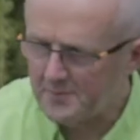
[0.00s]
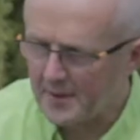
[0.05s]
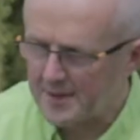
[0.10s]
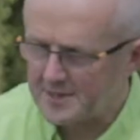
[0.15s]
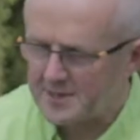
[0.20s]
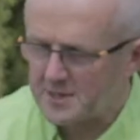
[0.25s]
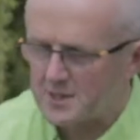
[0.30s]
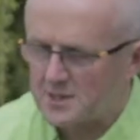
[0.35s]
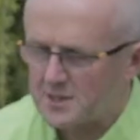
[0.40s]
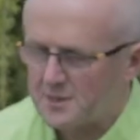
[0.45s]

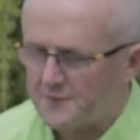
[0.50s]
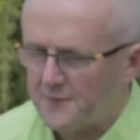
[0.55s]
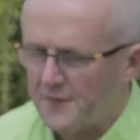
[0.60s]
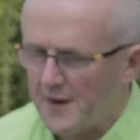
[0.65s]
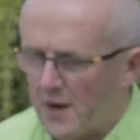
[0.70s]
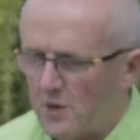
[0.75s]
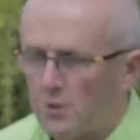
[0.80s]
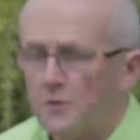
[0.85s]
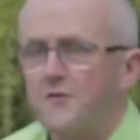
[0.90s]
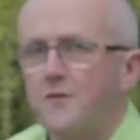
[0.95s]
baskets
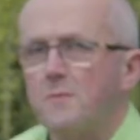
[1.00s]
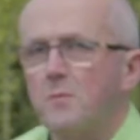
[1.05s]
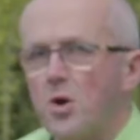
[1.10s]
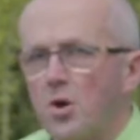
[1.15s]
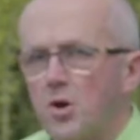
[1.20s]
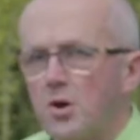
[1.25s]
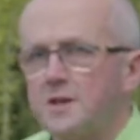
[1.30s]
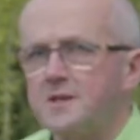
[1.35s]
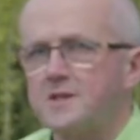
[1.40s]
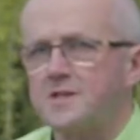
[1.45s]
flower from
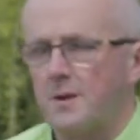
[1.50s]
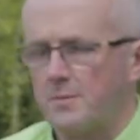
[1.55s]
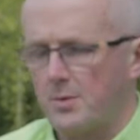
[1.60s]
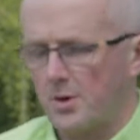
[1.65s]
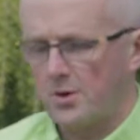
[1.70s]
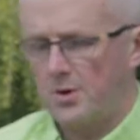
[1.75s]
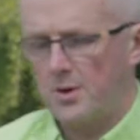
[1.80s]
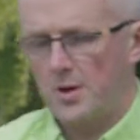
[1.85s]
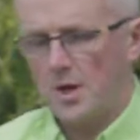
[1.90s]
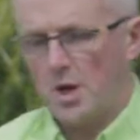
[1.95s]
early
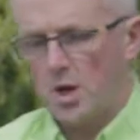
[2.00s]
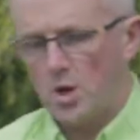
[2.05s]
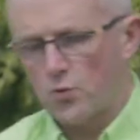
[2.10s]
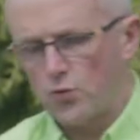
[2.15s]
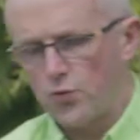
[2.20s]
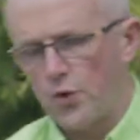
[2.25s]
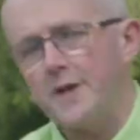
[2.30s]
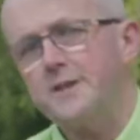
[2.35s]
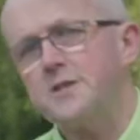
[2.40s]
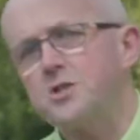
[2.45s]
summer
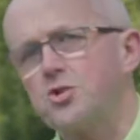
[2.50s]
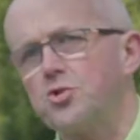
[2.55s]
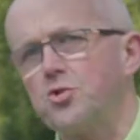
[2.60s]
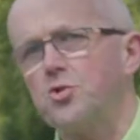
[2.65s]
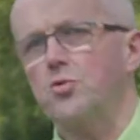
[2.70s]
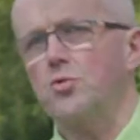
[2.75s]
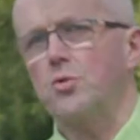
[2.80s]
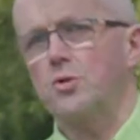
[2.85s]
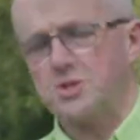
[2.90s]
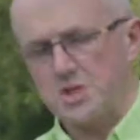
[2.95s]
right
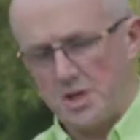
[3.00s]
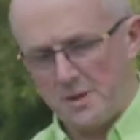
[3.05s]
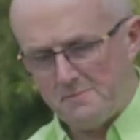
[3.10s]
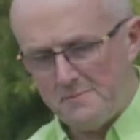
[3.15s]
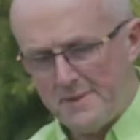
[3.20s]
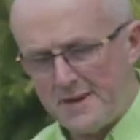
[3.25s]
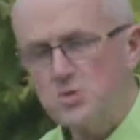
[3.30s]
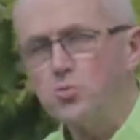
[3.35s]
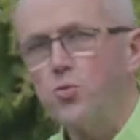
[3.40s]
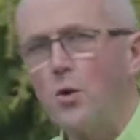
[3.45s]
through until
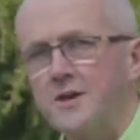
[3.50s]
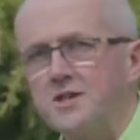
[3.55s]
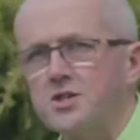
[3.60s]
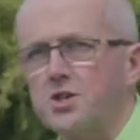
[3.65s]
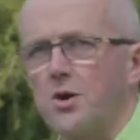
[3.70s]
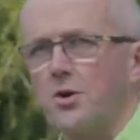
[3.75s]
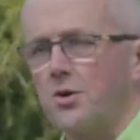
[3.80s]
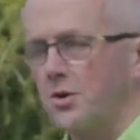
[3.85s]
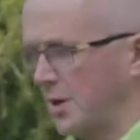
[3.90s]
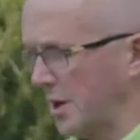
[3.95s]

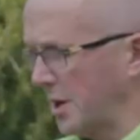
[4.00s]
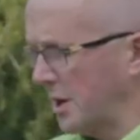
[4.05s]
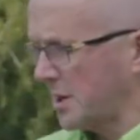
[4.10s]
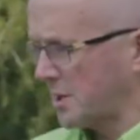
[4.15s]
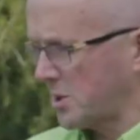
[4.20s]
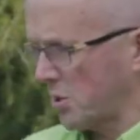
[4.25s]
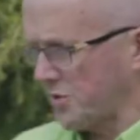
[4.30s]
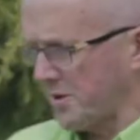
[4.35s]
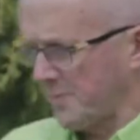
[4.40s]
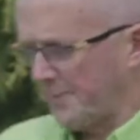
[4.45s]
mid-winter.
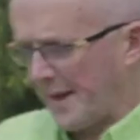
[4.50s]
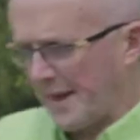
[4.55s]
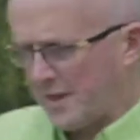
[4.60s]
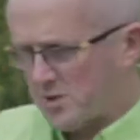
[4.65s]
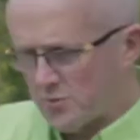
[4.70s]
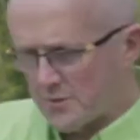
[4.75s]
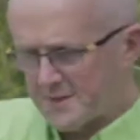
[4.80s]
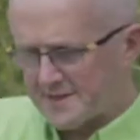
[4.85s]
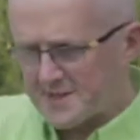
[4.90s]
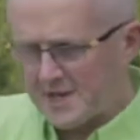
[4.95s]
So the
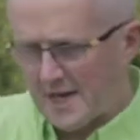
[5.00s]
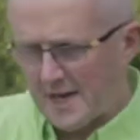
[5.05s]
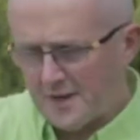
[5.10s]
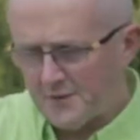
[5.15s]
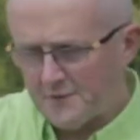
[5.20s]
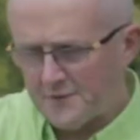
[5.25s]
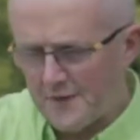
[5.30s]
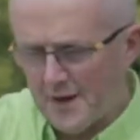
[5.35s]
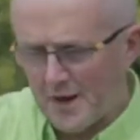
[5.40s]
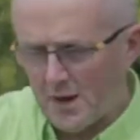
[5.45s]
plant will stay
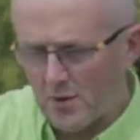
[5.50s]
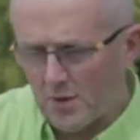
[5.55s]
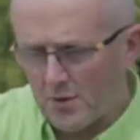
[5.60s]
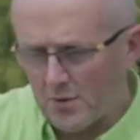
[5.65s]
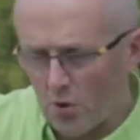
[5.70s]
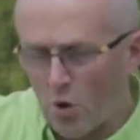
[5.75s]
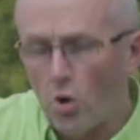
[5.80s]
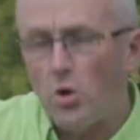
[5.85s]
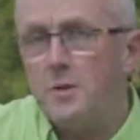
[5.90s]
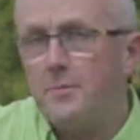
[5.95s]
in flower,
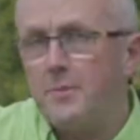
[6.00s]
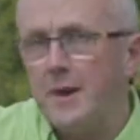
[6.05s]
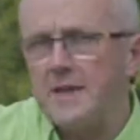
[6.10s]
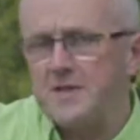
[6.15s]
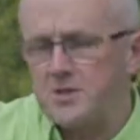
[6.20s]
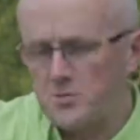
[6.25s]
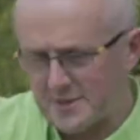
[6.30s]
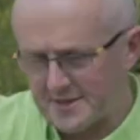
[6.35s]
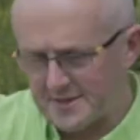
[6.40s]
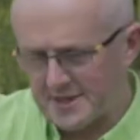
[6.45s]
all the
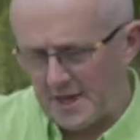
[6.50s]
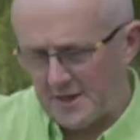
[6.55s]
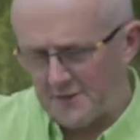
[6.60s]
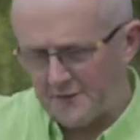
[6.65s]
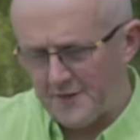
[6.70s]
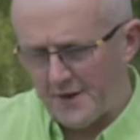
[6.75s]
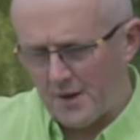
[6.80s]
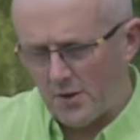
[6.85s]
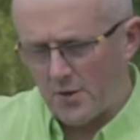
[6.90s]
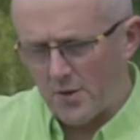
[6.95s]
plants will stay in
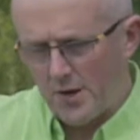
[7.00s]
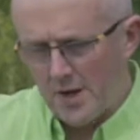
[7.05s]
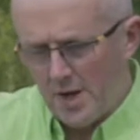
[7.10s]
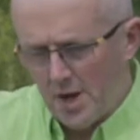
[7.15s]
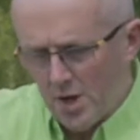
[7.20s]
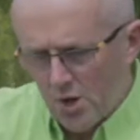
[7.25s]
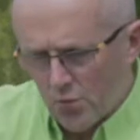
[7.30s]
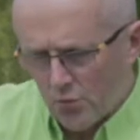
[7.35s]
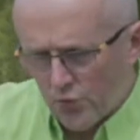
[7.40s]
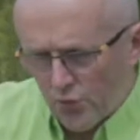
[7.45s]
flower
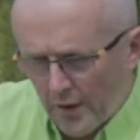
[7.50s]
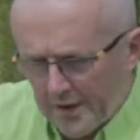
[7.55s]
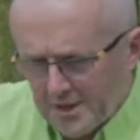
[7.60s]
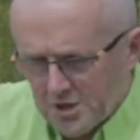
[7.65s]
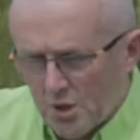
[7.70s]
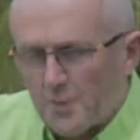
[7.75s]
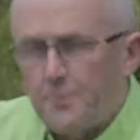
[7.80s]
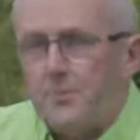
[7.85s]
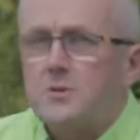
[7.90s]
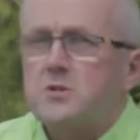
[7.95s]
right
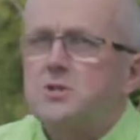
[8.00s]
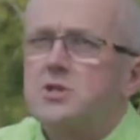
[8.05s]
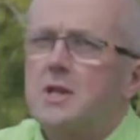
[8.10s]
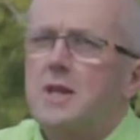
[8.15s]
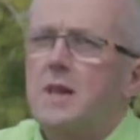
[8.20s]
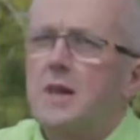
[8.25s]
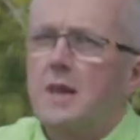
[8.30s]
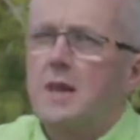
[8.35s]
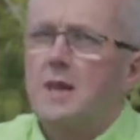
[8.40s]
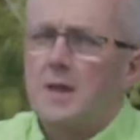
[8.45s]
up
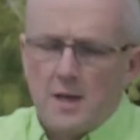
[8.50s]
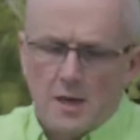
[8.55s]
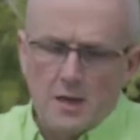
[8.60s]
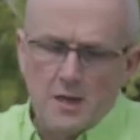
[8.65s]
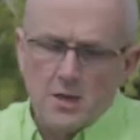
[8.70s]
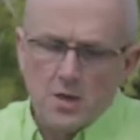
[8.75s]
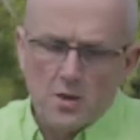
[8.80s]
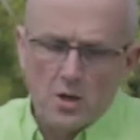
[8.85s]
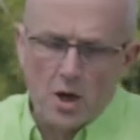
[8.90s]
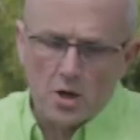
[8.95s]
until
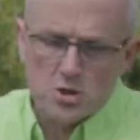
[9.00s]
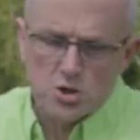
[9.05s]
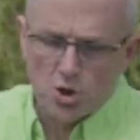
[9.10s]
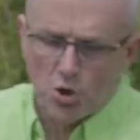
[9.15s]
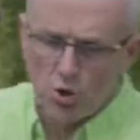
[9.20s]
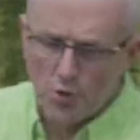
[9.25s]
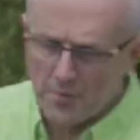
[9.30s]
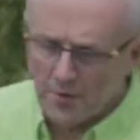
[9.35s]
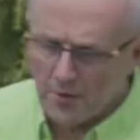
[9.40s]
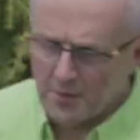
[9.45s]

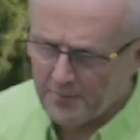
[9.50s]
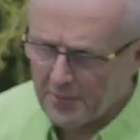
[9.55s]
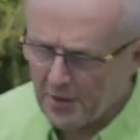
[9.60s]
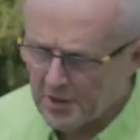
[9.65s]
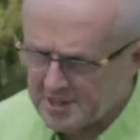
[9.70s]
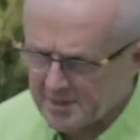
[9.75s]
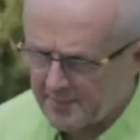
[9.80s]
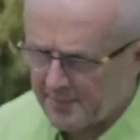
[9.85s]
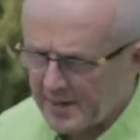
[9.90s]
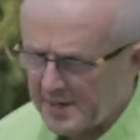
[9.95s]
October,
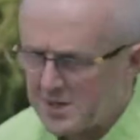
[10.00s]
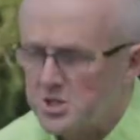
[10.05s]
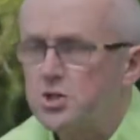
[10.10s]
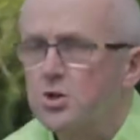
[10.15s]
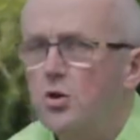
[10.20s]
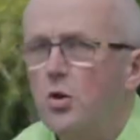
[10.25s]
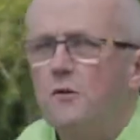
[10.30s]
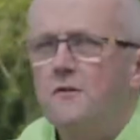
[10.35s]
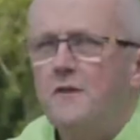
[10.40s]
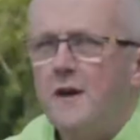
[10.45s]
possibly into
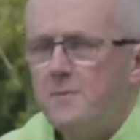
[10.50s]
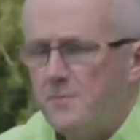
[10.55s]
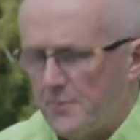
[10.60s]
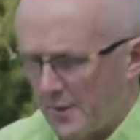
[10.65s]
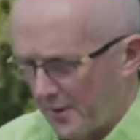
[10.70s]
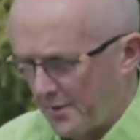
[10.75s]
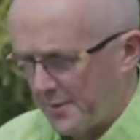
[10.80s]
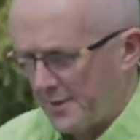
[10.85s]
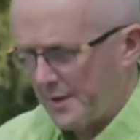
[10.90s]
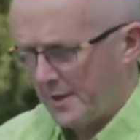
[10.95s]

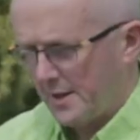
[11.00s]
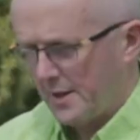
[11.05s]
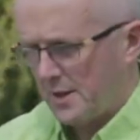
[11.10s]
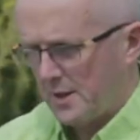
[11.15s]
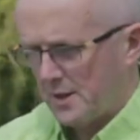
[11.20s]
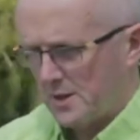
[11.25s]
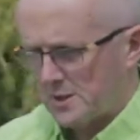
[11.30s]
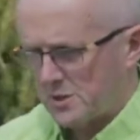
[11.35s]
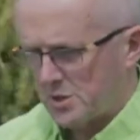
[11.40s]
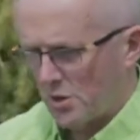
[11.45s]
November.
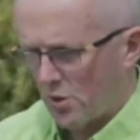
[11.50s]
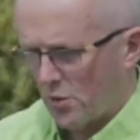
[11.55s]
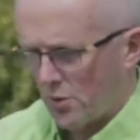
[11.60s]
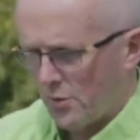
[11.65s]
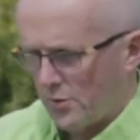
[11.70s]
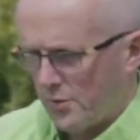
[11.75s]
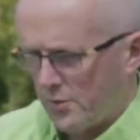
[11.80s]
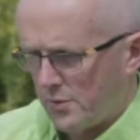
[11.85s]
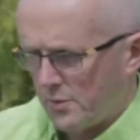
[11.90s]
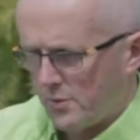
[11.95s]
So
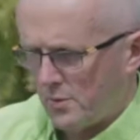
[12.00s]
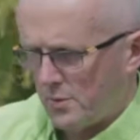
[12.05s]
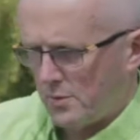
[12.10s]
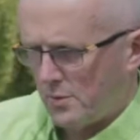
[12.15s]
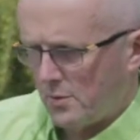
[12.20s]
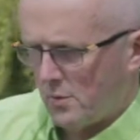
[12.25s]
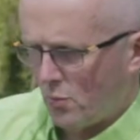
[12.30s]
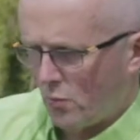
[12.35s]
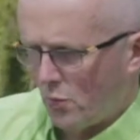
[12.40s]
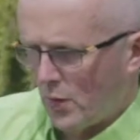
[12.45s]

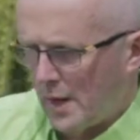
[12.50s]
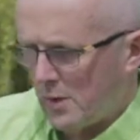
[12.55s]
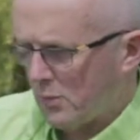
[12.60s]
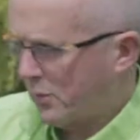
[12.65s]
well